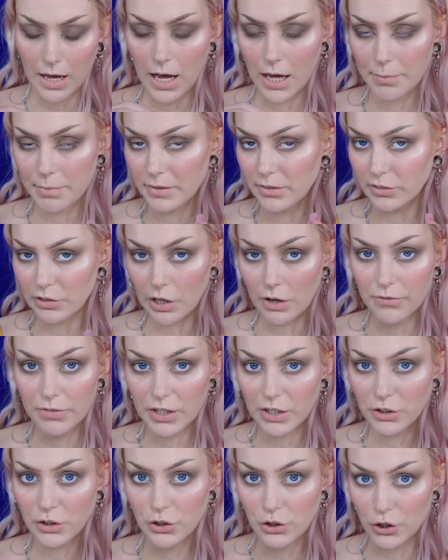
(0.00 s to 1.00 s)
i've been
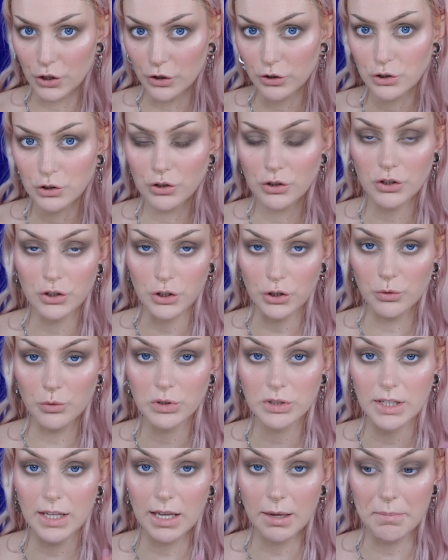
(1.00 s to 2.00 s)
loving just
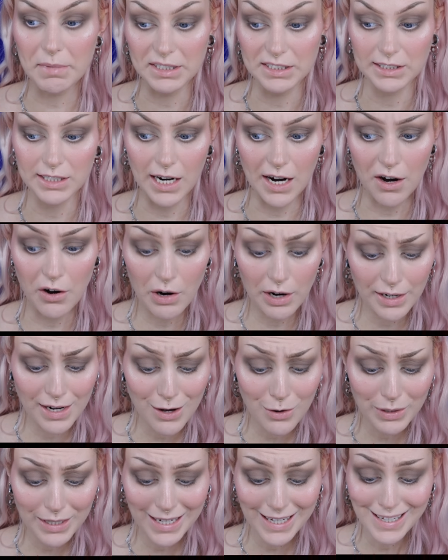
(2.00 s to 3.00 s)
using mascara
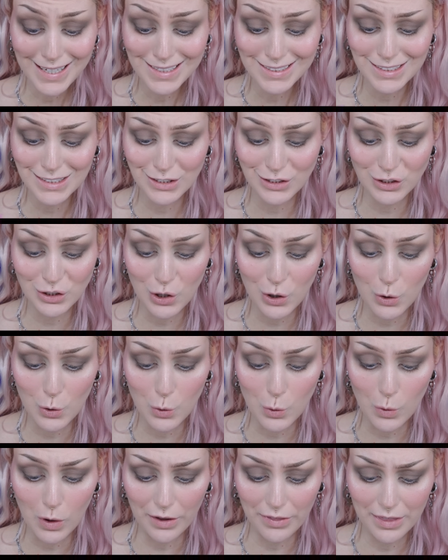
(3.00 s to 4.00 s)
nowadays
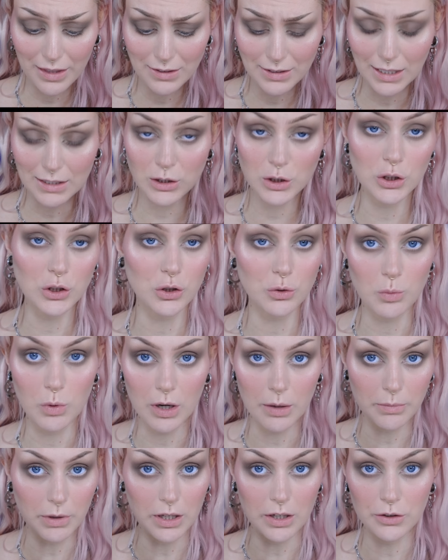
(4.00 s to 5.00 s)
so i think that's just what
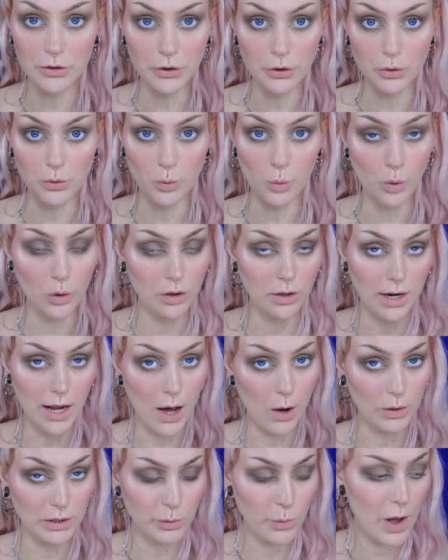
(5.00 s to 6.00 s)
i'm gonna do
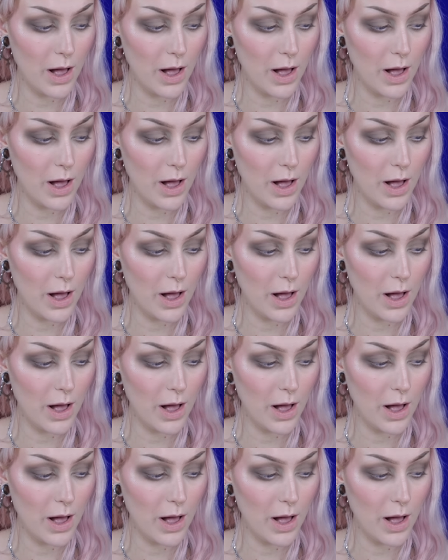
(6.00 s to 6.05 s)
now as